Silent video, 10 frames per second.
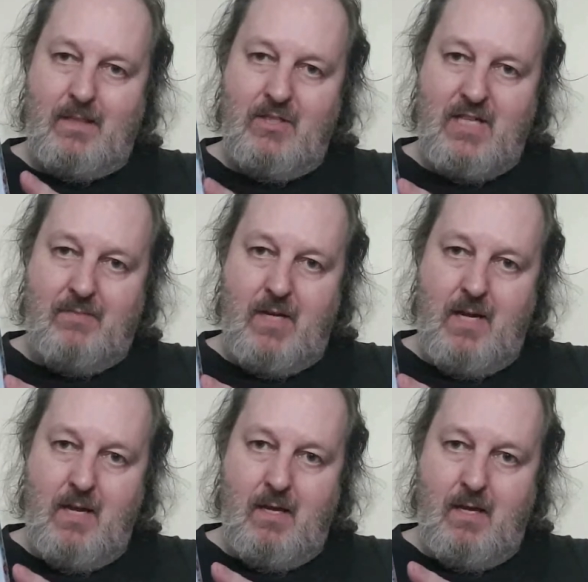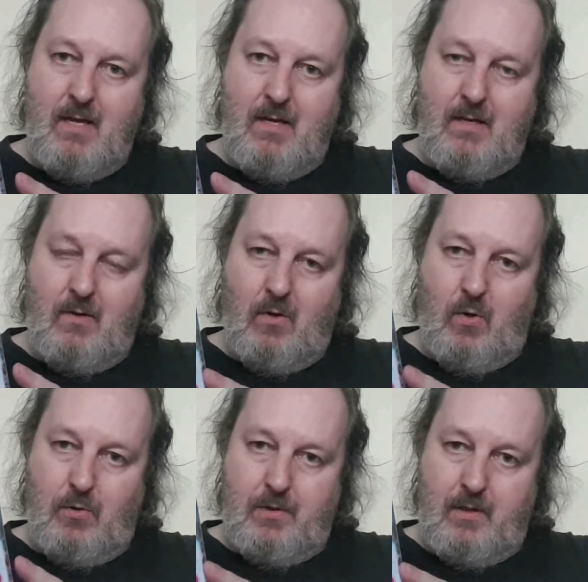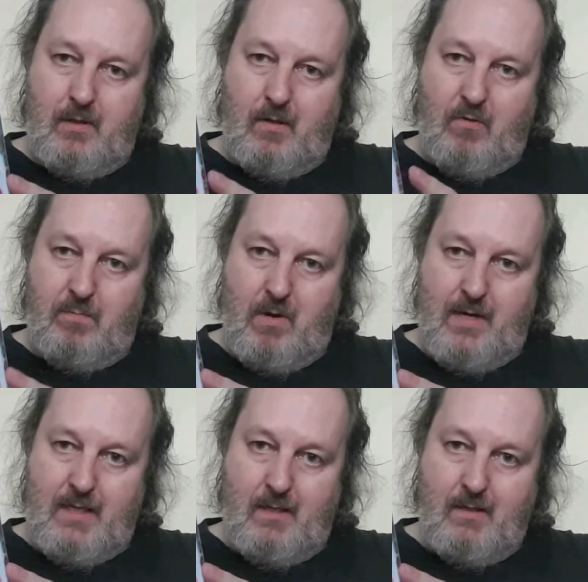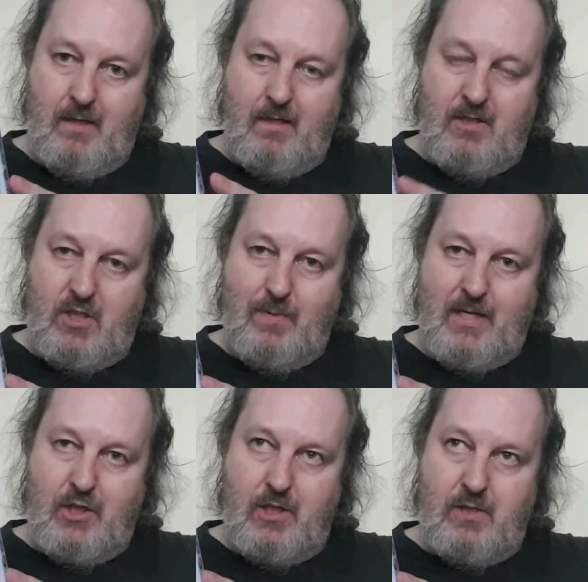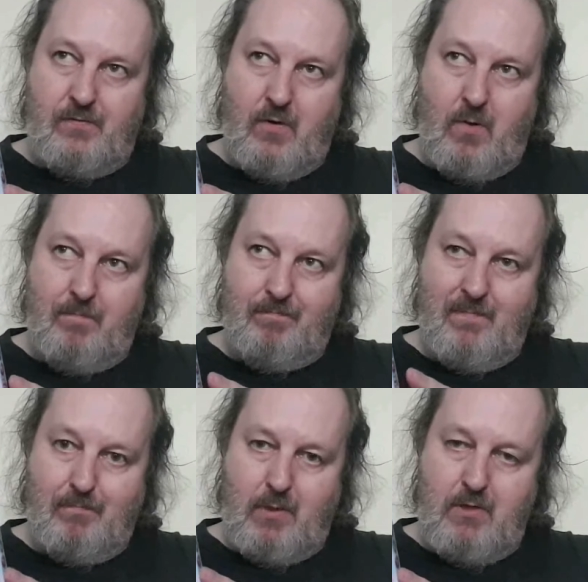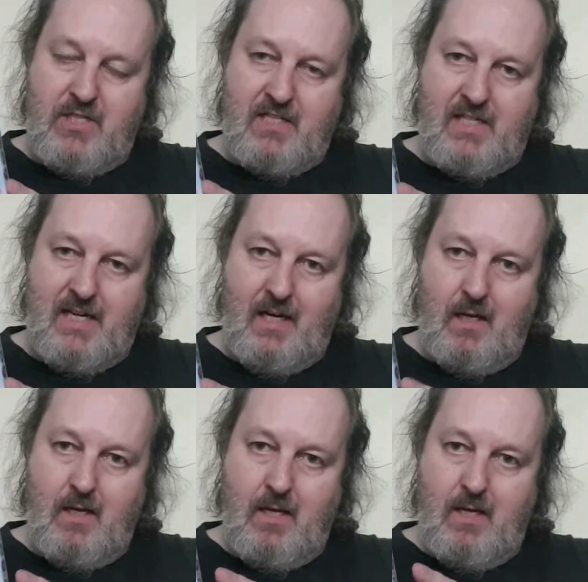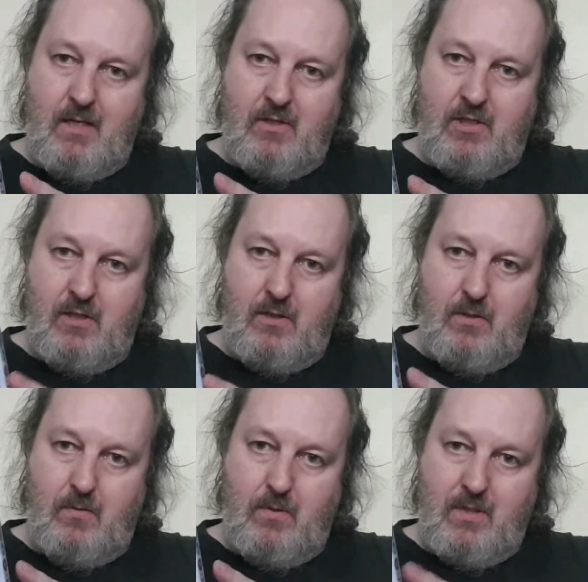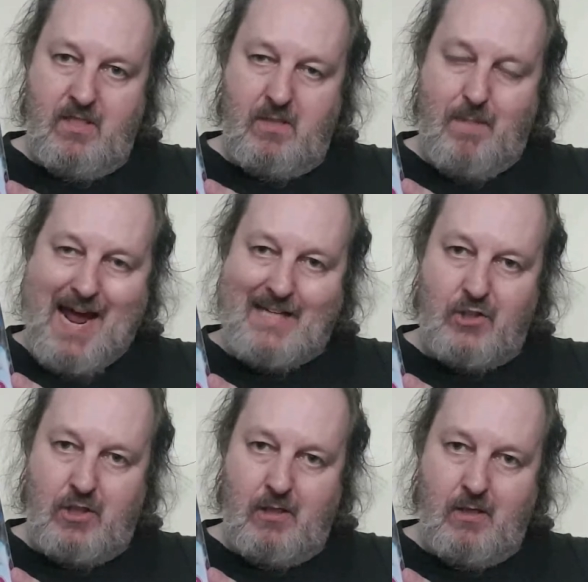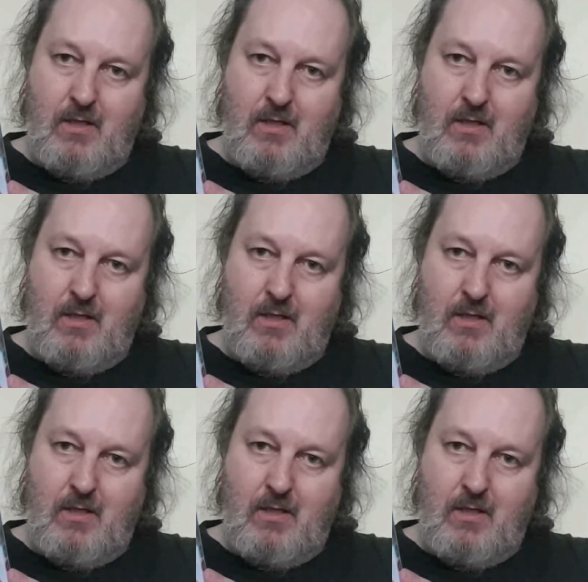Zavvi order of mine switches from processing to dispatched.